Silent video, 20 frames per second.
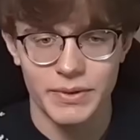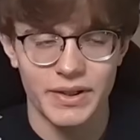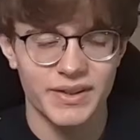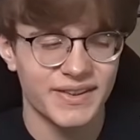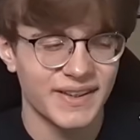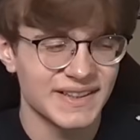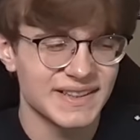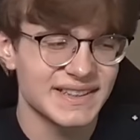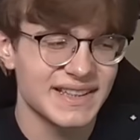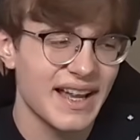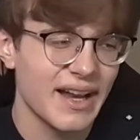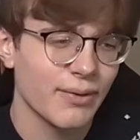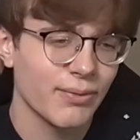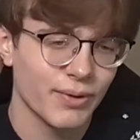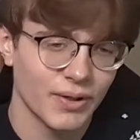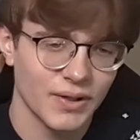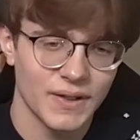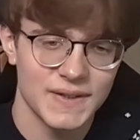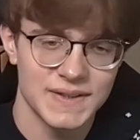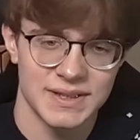does lack
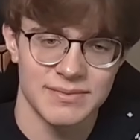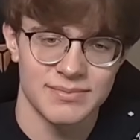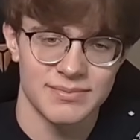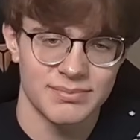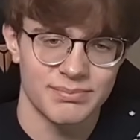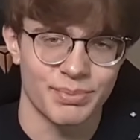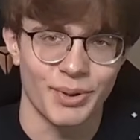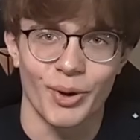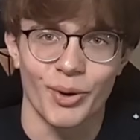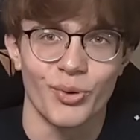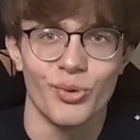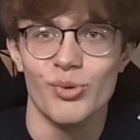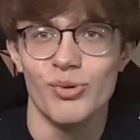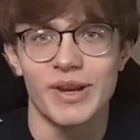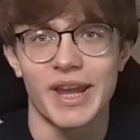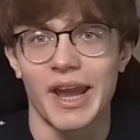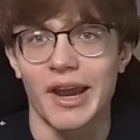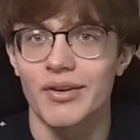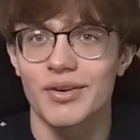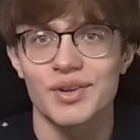realism, but who
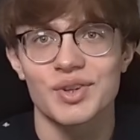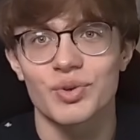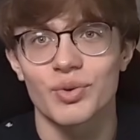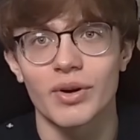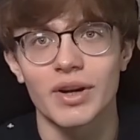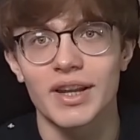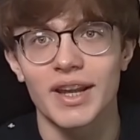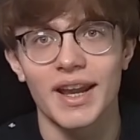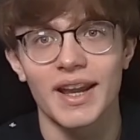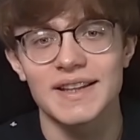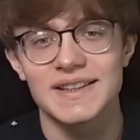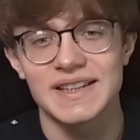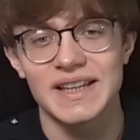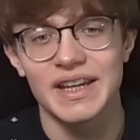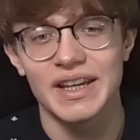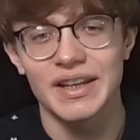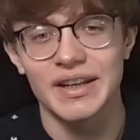cared in 2018?